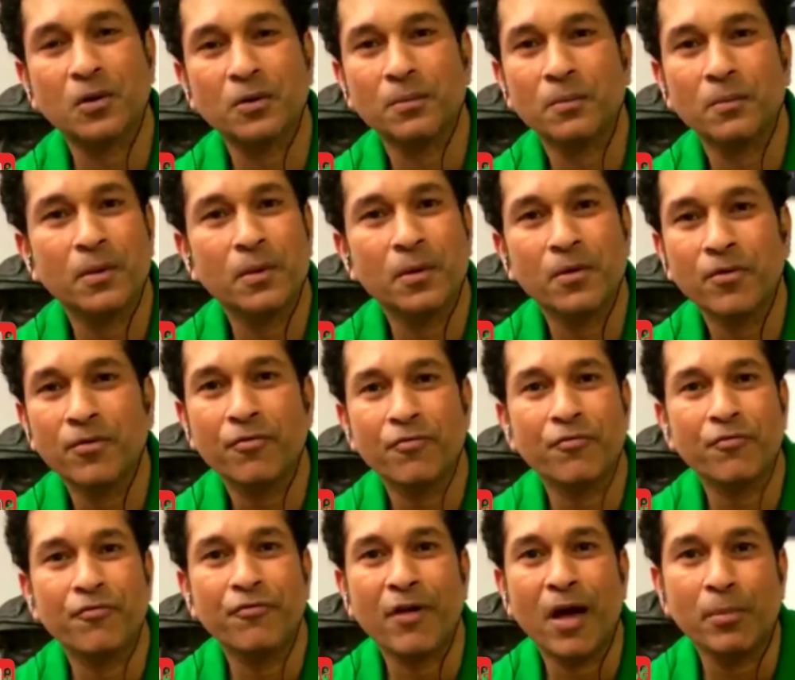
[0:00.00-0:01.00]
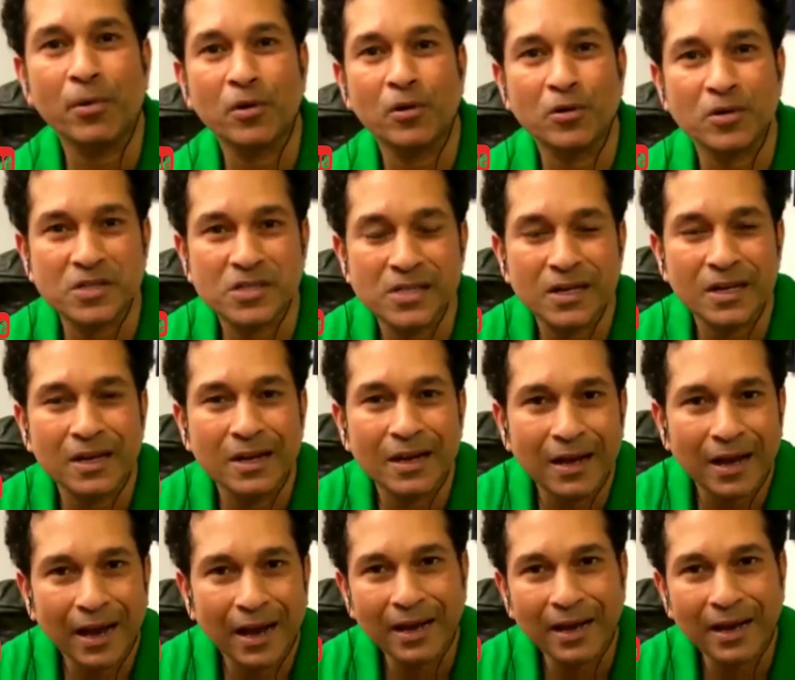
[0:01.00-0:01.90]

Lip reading: looked fabulous,